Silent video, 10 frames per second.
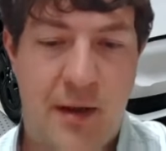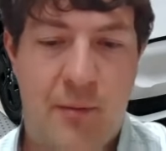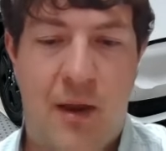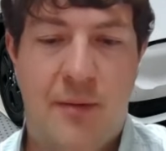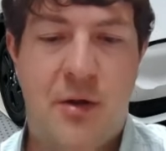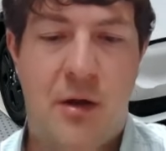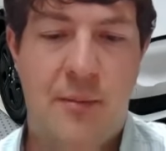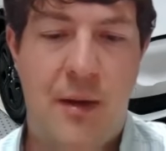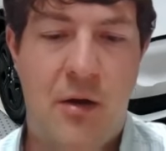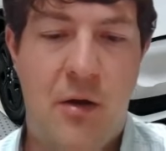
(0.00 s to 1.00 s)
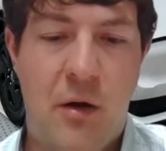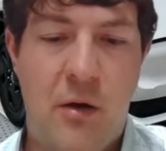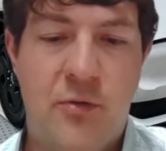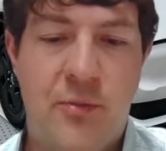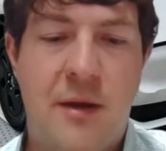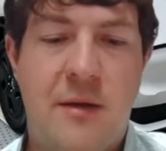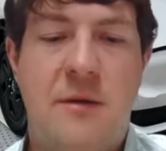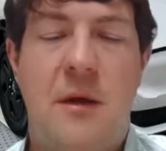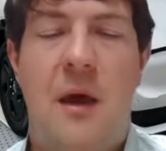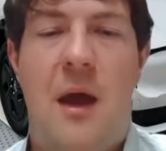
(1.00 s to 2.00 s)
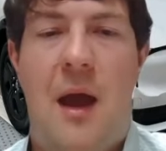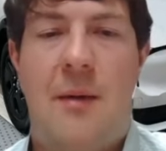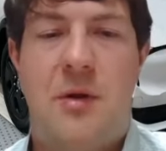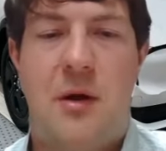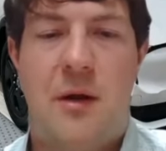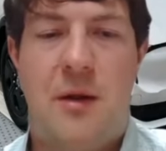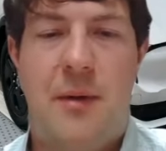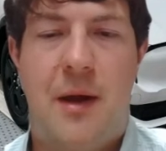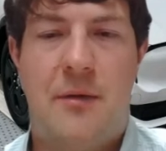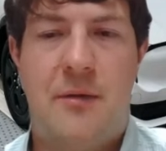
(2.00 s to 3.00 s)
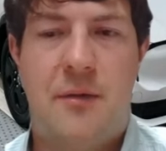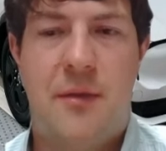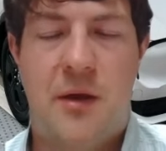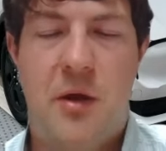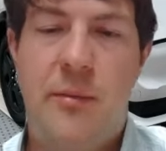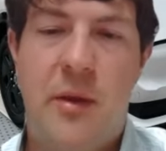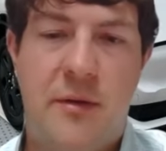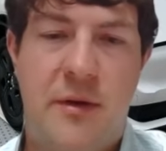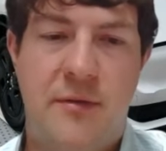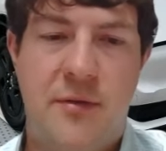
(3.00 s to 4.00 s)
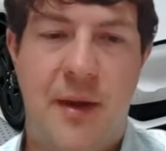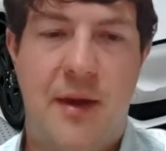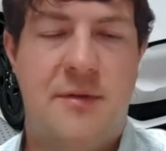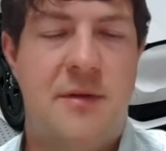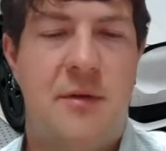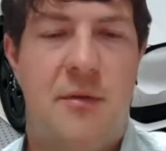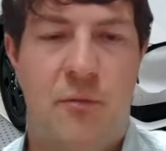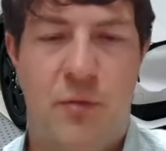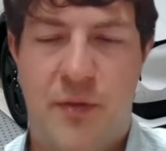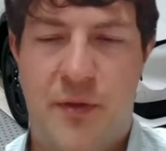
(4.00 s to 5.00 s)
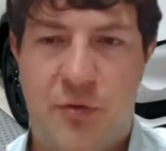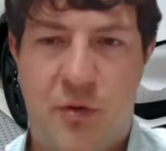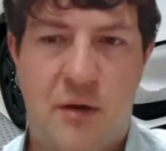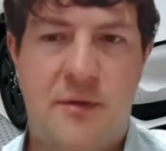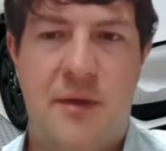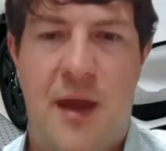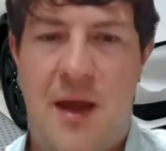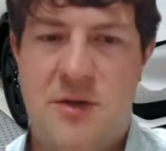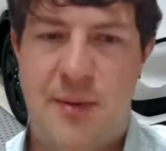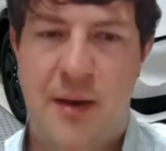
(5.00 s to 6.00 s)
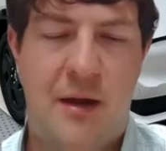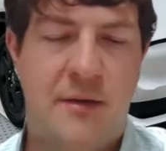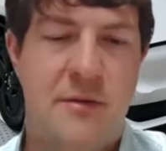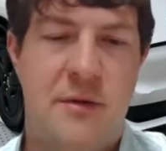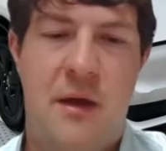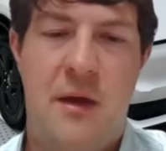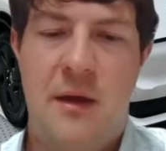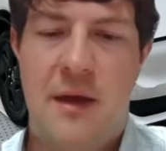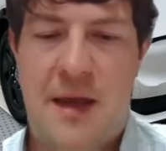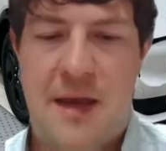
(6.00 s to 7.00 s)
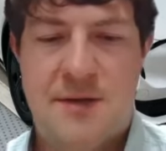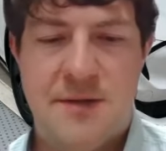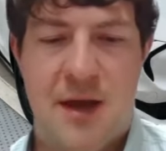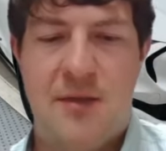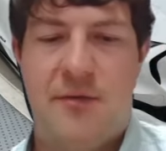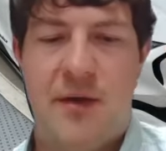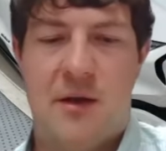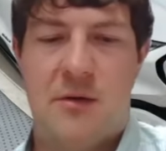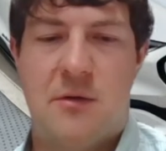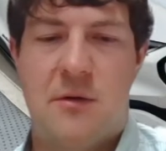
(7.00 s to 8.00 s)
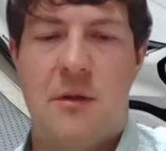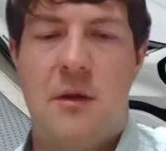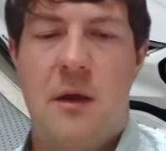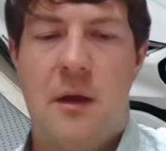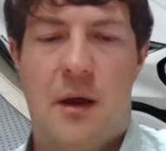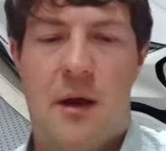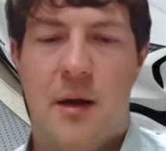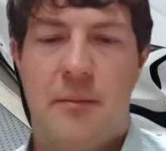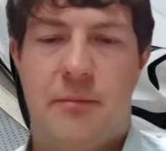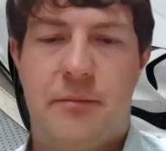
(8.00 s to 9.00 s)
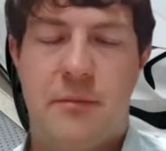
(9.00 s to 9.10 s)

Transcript: And when I'm talking about cargo space, I'm talking about the cumulative space with the trunks, the hatchbacks, inside the vehicle, um,